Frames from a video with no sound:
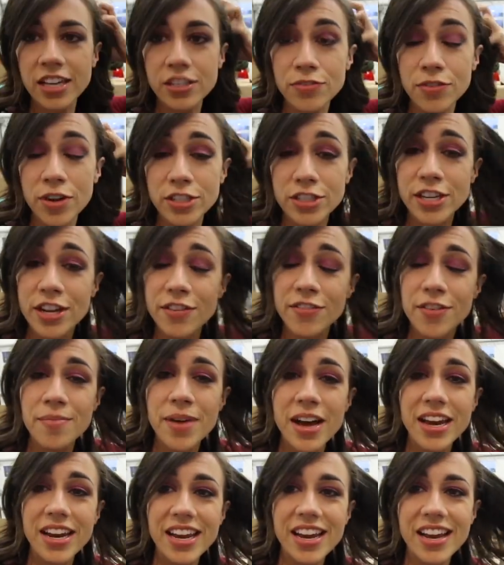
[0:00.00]
Thanks for watching,
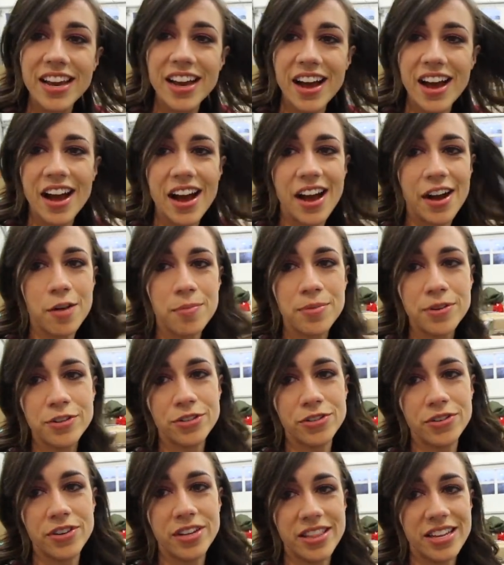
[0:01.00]
everybody. I hope you
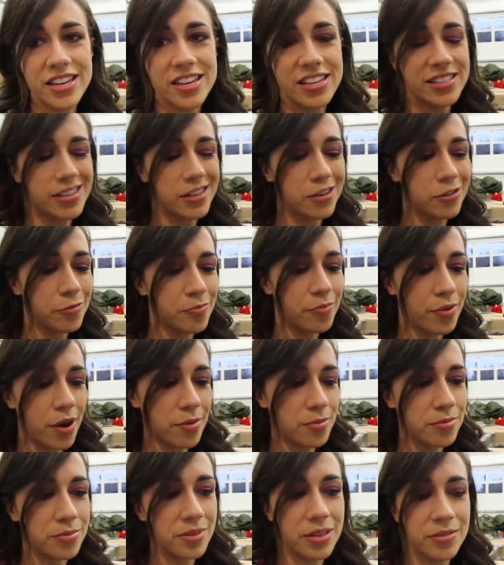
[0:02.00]
enjoyed this. I know it
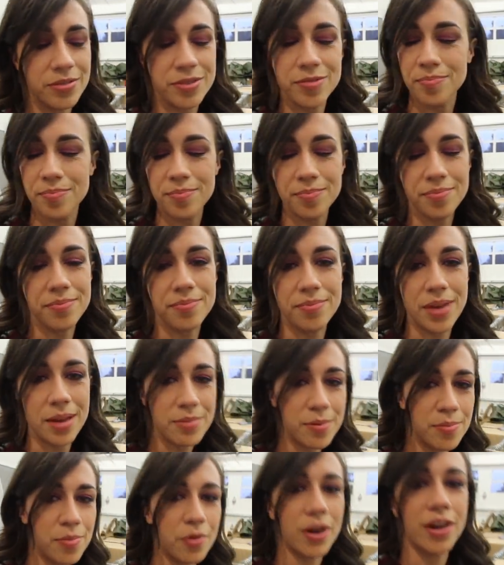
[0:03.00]
probably was
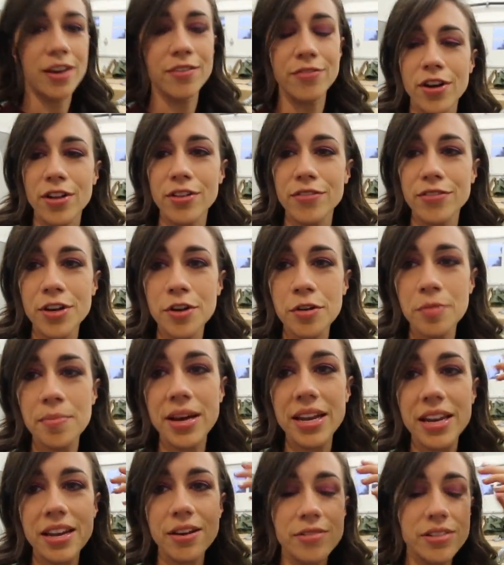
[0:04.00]
maybe boring for all of you,
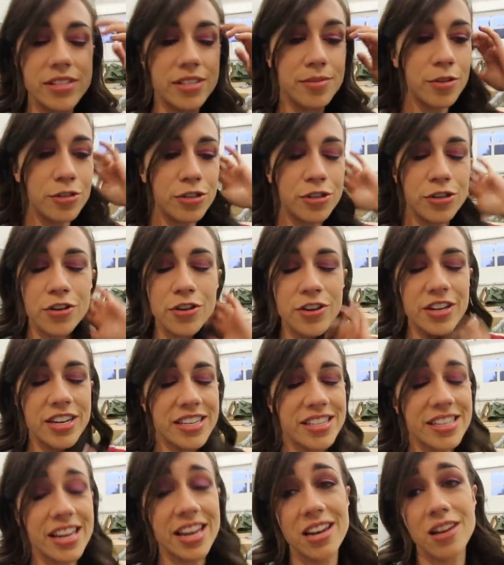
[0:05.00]
but it was emotional and
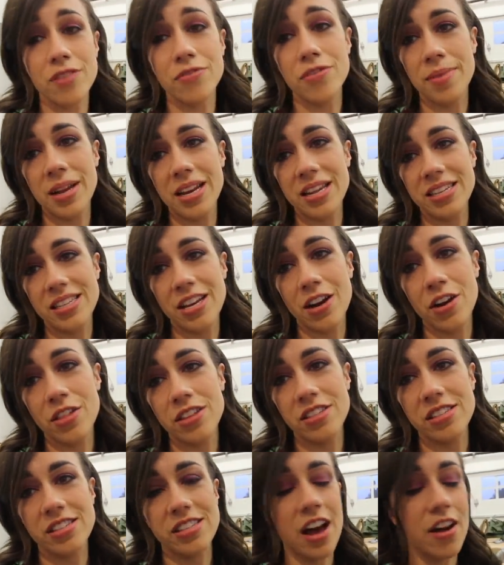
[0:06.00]
exciting for me to see all
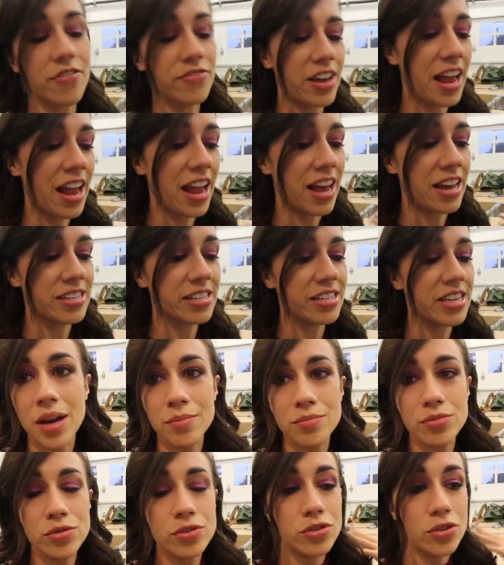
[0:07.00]
this stuff, and
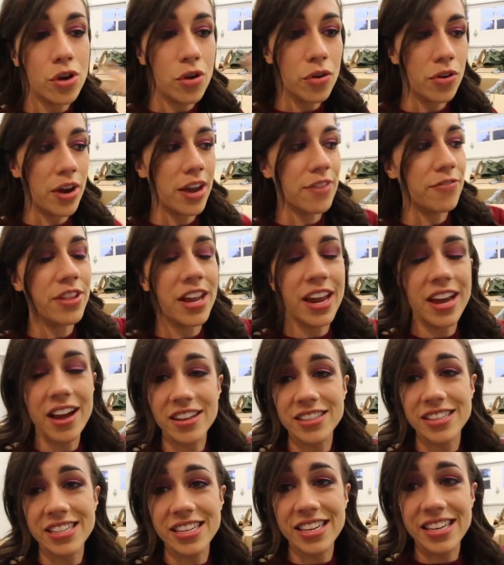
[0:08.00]
I'm so grateful that I
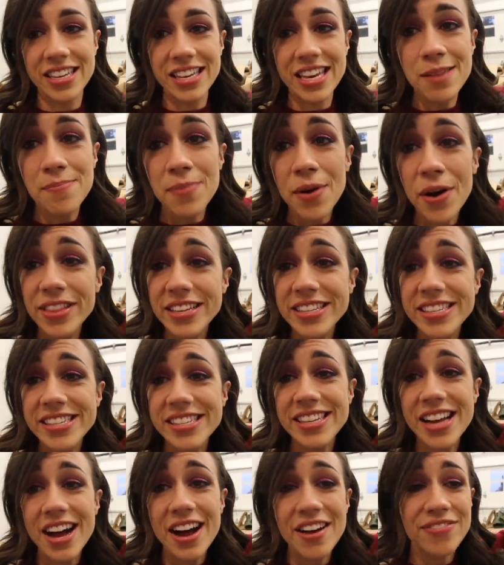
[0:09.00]
got to keep all this
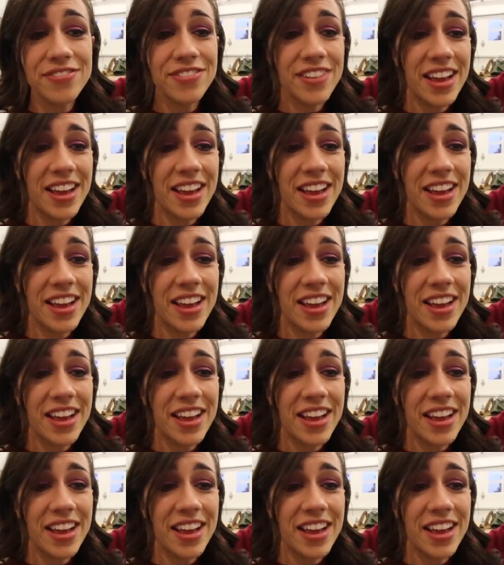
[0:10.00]
stuff.